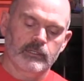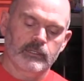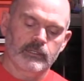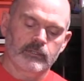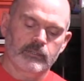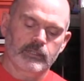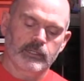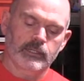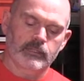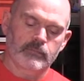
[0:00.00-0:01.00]
then you
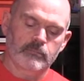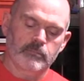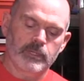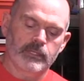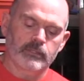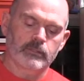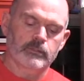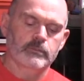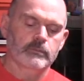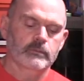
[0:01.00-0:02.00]
can bend
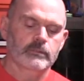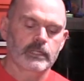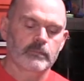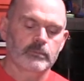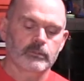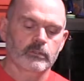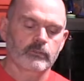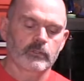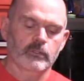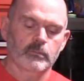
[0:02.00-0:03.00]
those staples
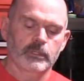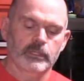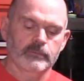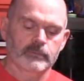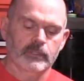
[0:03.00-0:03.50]
over a little bit,